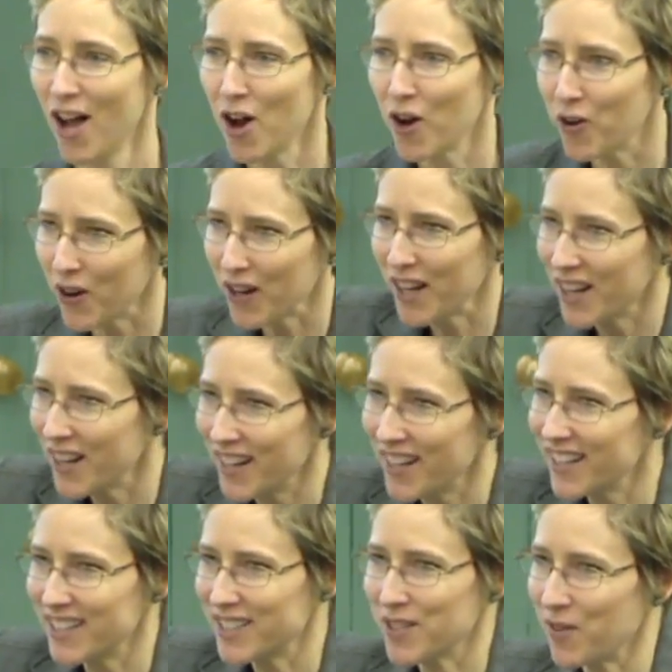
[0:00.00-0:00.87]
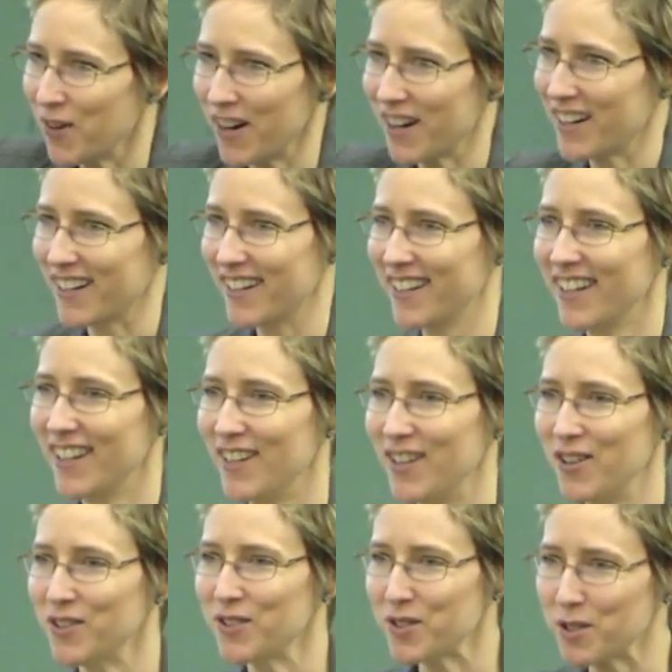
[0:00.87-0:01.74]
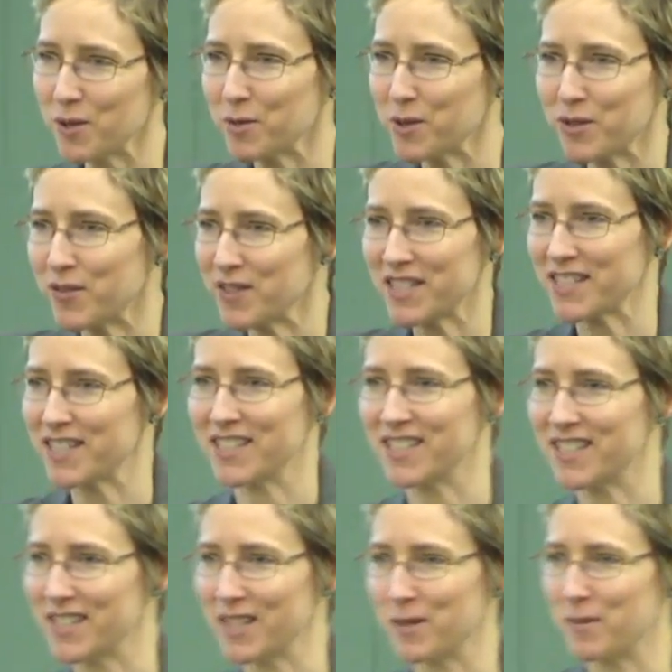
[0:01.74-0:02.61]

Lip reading: Quick, get to work. You can do so much physics in 6